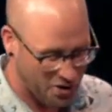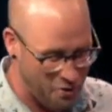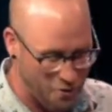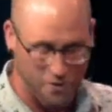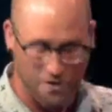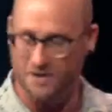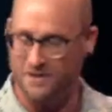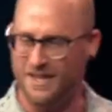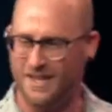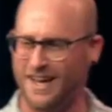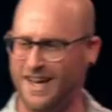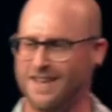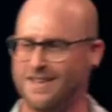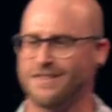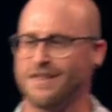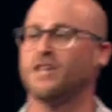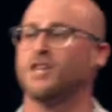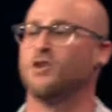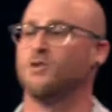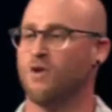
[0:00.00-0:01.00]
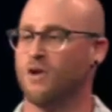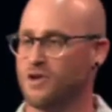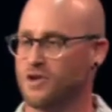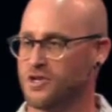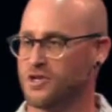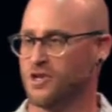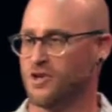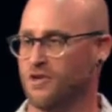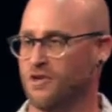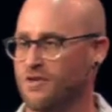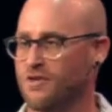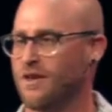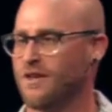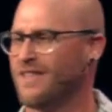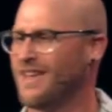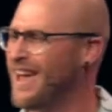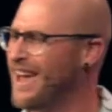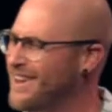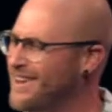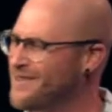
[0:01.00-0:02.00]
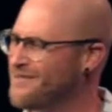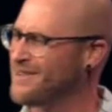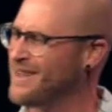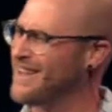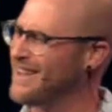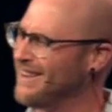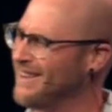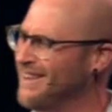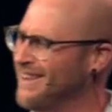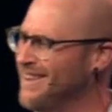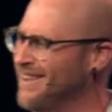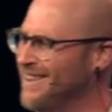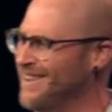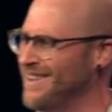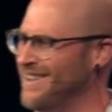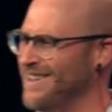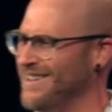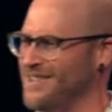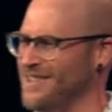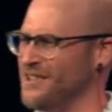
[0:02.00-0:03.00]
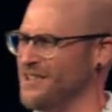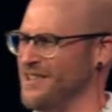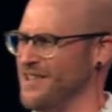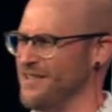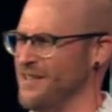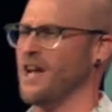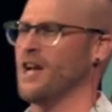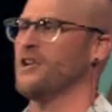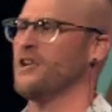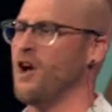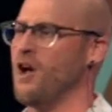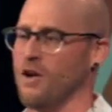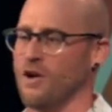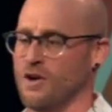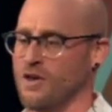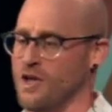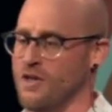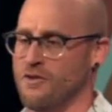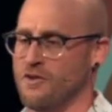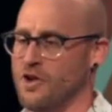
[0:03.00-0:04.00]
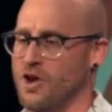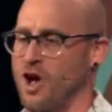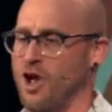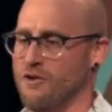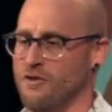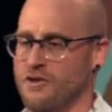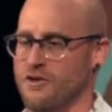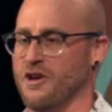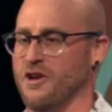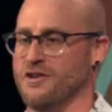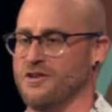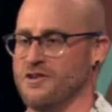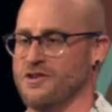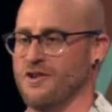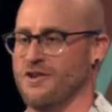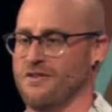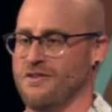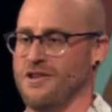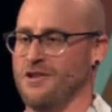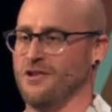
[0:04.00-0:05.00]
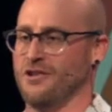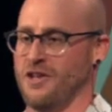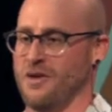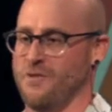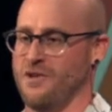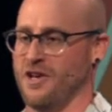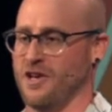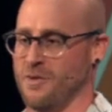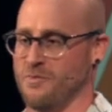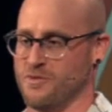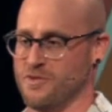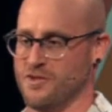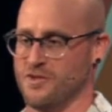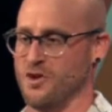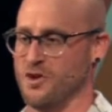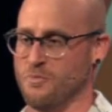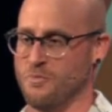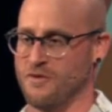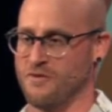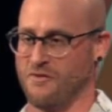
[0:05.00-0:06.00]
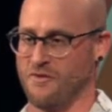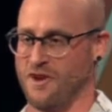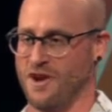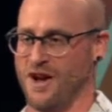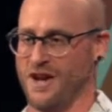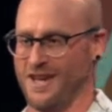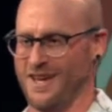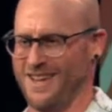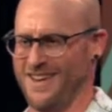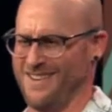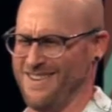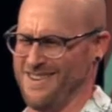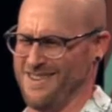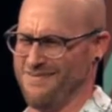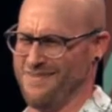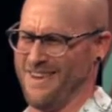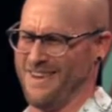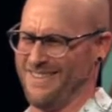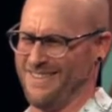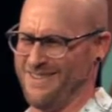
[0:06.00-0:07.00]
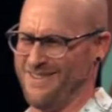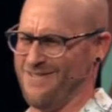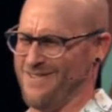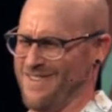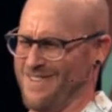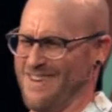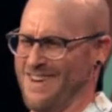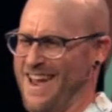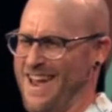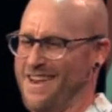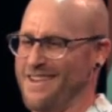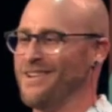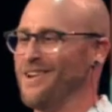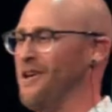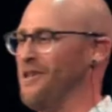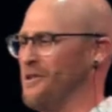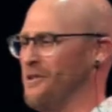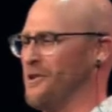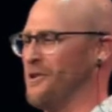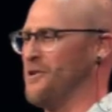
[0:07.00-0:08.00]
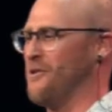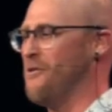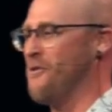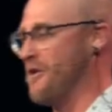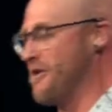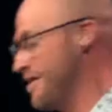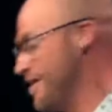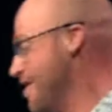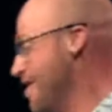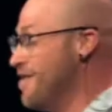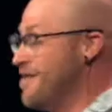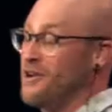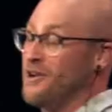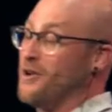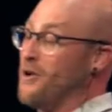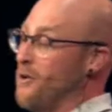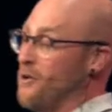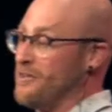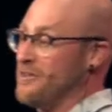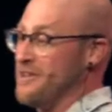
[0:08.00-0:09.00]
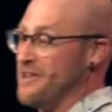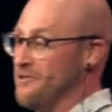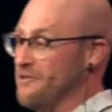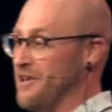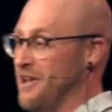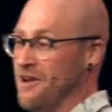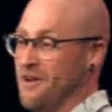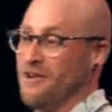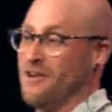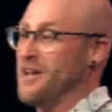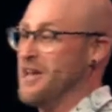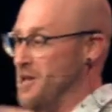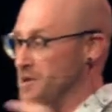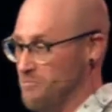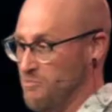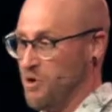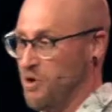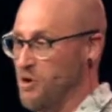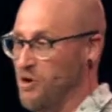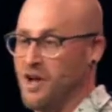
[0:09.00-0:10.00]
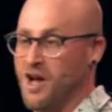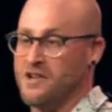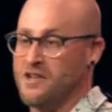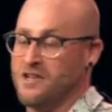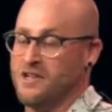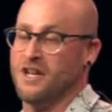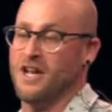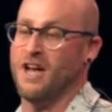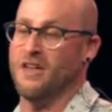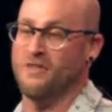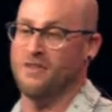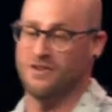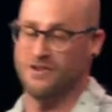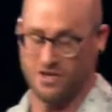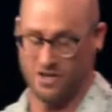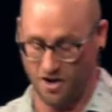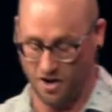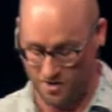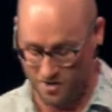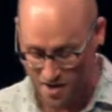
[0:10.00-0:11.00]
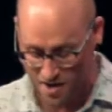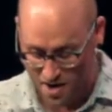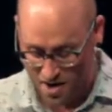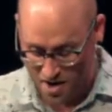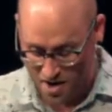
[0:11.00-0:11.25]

cord. And the guy's like, you want insurance on that? And I'm like, it's a, he's like, a dollar, another dollar, and you'll get insurance. He looked at me like I'm stupid for not getting it. I'm like, dude, it's an $8 cord. Of course, a year later, it broke. I should have got the insurance.